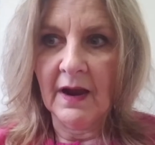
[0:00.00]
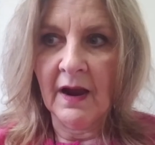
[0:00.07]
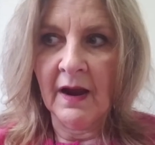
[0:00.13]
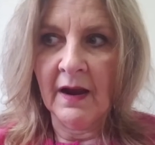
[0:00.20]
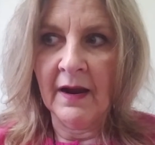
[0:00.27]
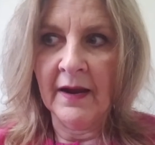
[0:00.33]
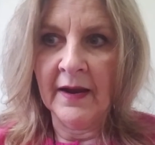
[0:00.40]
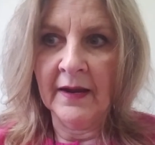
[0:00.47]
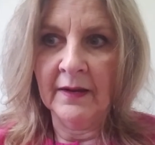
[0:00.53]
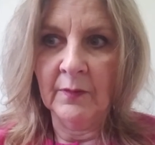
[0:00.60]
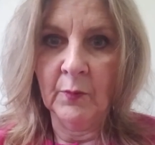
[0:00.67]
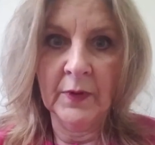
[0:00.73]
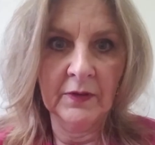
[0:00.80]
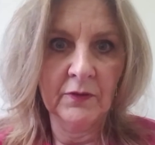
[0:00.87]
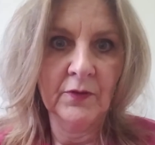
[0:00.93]
I
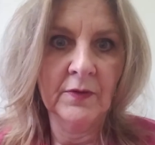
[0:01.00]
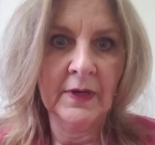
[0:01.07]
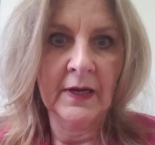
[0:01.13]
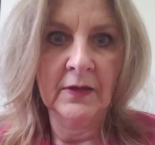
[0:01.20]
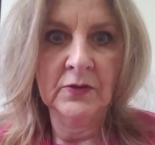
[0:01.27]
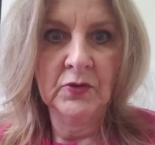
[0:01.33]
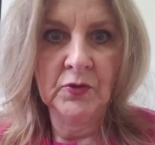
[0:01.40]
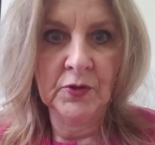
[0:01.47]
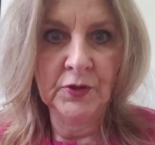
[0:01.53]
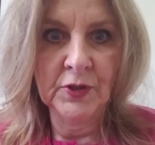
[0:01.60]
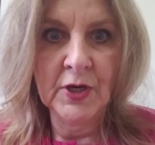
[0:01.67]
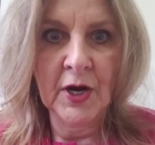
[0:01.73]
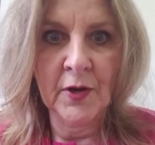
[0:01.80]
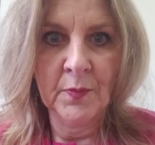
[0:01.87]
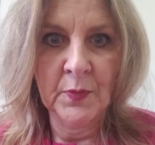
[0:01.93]
went through natural
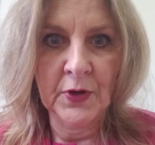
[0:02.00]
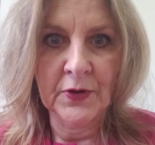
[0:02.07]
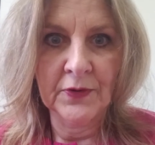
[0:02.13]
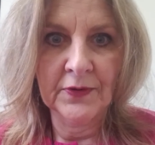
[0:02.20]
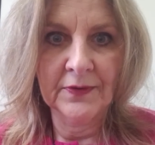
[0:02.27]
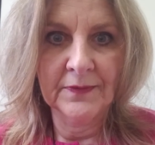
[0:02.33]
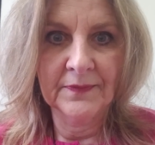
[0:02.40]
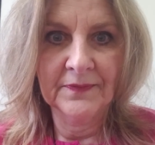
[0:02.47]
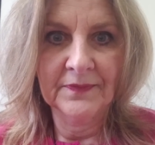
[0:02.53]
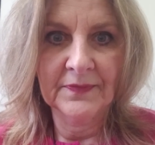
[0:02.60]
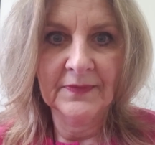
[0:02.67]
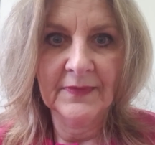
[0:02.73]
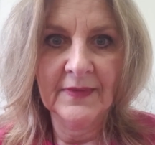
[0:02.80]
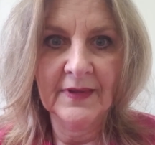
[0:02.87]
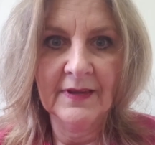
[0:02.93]
childbirth
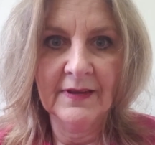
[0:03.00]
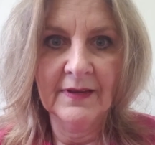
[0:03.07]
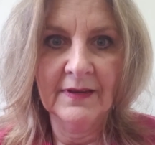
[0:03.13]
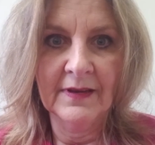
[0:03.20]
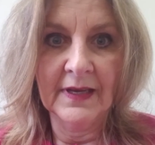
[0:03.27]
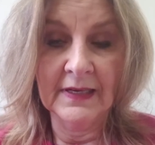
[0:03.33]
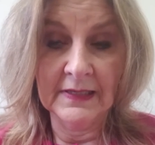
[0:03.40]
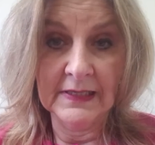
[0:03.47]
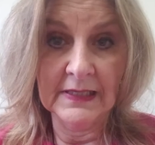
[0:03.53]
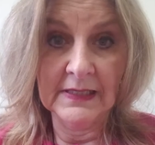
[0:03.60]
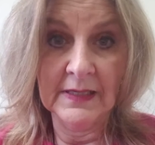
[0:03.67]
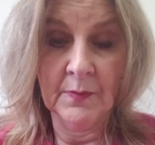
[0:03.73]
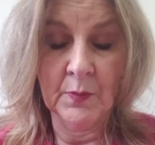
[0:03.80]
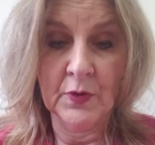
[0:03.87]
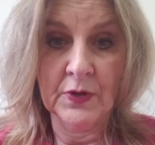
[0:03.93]
in
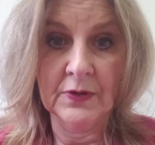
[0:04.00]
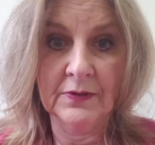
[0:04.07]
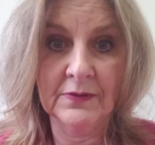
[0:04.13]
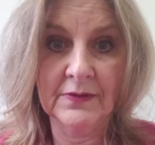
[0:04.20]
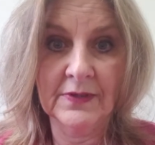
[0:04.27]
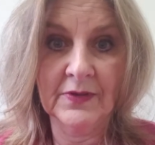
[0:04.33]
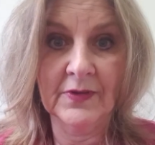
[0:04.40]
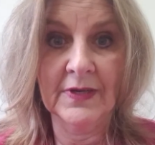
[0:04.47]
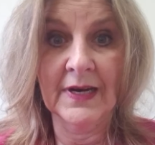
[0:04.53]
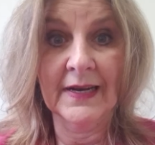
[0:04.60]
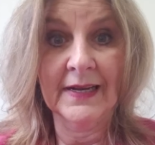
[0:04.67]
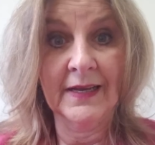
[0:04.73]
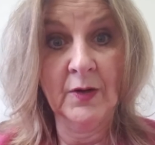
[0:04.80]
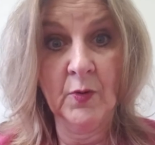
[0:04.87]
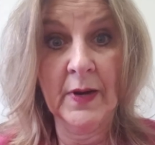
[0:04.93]
December so that I
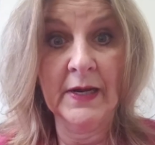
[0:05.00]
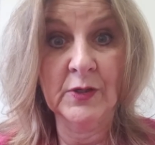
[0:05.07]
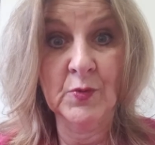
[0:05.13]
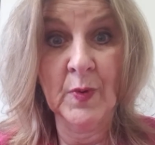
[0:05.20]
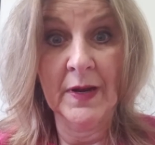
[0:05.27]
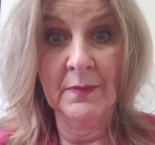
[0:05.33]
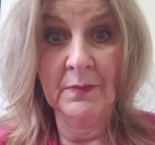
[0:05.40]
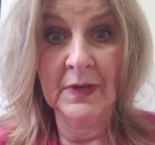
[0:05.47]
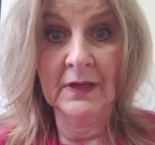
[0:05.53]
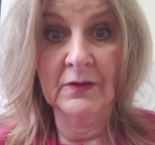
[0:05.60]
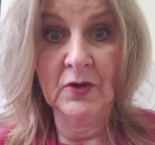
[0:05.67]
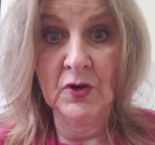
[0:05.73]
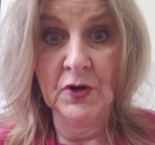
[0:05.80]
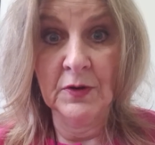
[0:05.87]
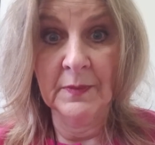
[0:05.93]
could graduate
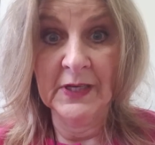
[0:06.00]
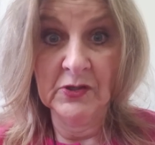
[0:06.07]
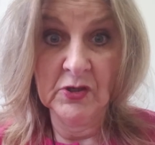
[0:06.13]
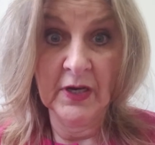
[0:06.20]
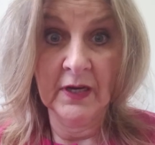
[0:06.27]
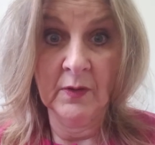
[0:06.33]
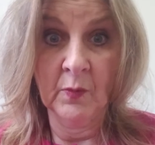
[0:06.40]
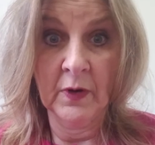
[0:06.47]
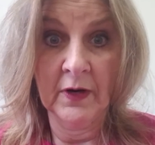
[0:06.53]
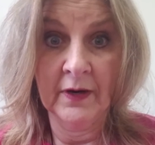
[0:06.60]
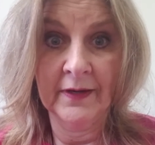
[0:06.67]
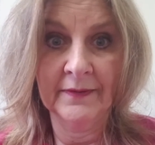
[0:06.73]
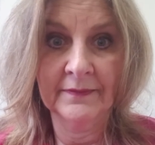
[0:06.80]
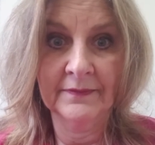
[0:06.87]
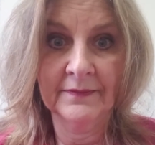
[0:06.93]
midterm in
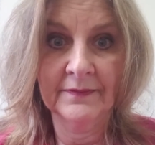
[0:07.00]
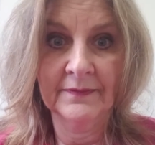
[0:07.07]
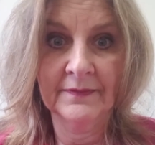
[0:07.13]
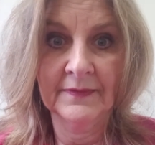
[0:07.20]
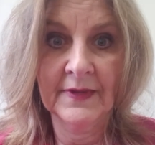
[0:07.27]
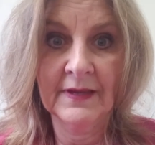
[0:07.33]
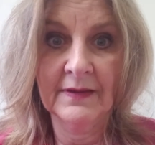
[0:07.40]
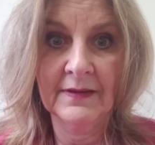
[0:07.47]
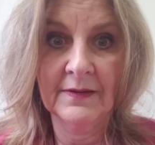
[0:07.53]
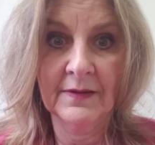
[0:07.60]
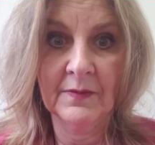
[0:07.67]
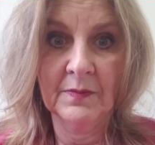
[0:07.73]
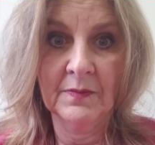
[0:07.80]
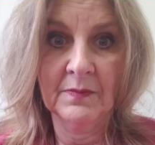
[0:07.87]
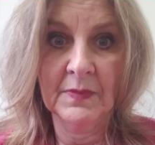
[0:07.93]
January.
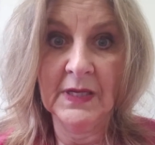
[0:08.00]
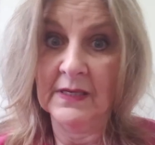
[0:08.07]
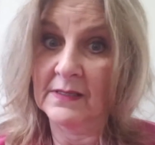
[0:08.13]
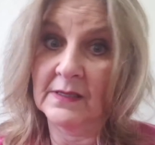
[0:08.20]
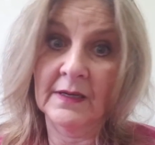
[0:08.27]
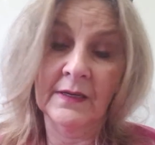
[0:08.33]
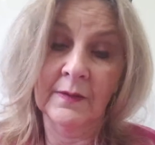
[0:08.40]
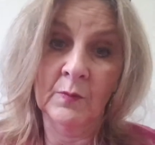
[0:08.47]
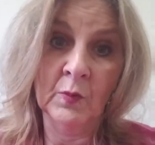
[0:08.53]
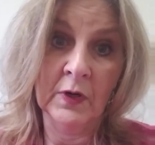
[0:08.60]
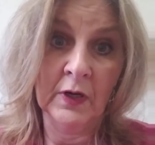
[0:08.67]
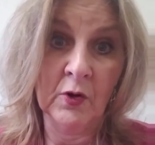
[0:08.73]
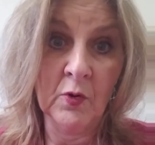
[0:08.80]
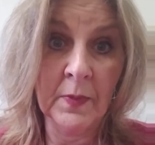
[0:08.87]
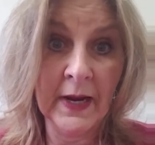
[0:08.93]
Because I didn't
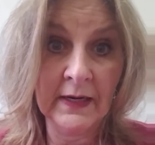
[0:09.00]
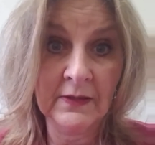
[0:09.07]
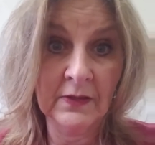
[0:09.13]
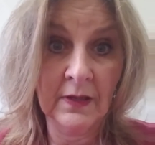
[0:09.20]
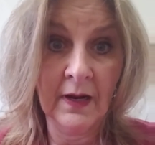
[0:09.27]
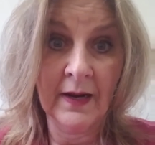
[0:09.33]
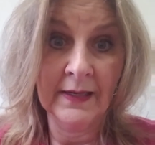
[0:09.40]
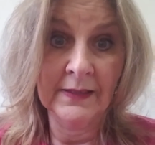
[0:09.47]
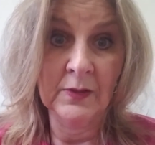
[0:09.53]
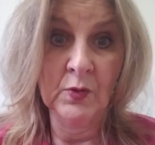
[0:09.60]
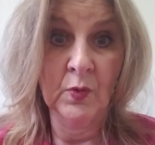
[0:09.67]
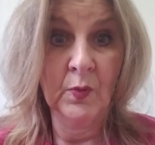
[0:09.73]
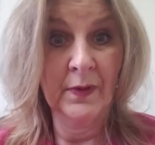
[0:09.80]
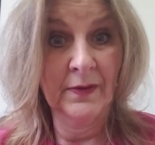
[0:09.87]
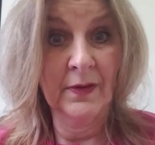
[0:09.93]
want to go back to the high
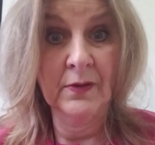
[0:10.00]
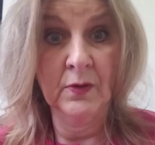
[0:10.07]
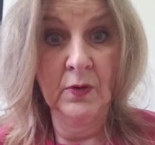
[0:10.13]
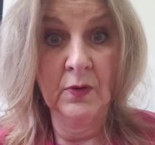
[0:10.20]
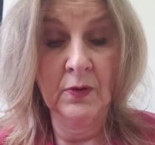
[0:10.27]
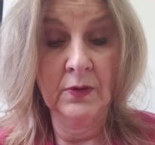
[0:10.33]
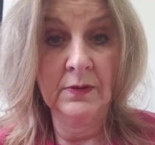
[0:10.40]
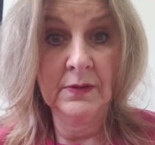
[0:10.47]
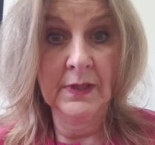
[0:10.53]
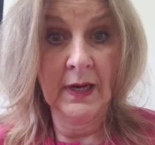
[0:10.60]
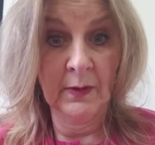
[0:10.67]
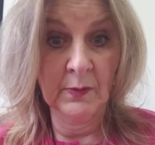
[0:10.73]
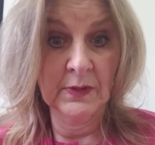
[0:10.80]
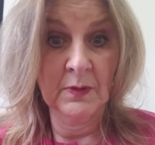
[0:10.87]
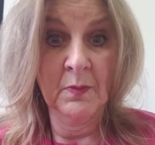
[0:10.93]
school with other girls,
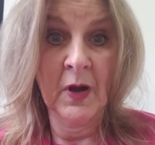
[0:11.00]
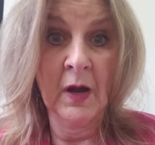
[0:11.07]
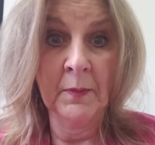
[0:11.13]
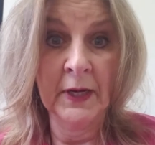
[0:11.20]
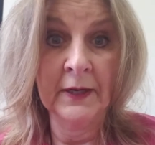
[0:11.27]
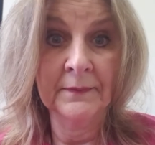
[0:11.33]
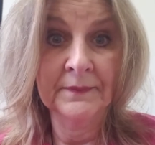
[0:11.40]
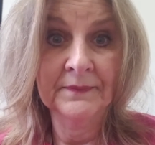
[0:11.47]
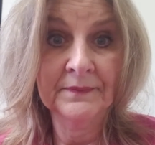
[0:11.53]
I was a mama.